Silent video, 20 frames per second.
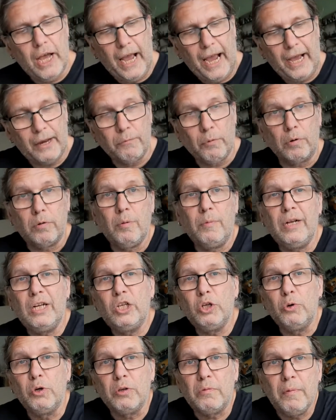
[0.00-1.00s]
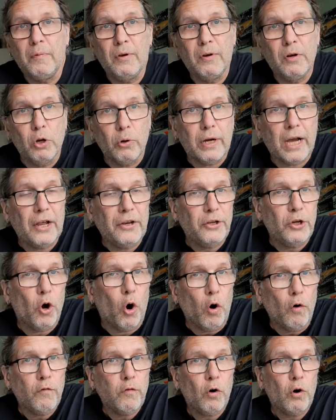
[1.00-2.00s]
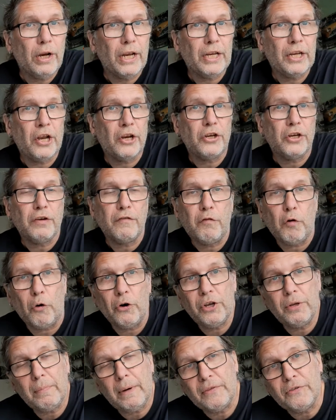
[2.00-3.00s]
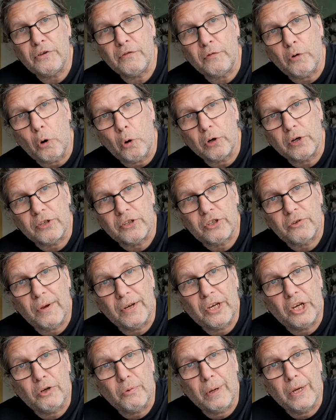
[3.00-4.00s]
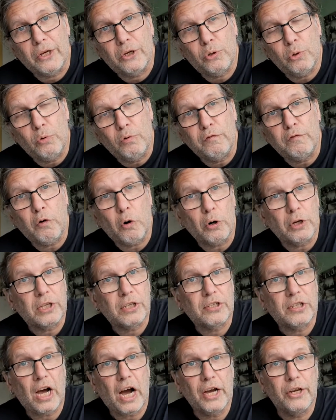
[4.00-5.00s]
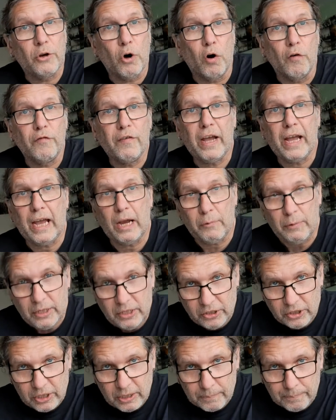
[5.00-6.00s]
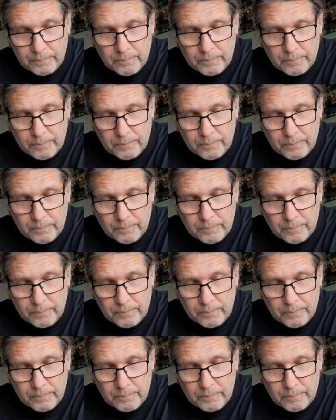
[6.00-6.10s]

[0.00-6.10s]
And what we will do is we will look at the overall energy for the month of August 2022 for the sign of Aries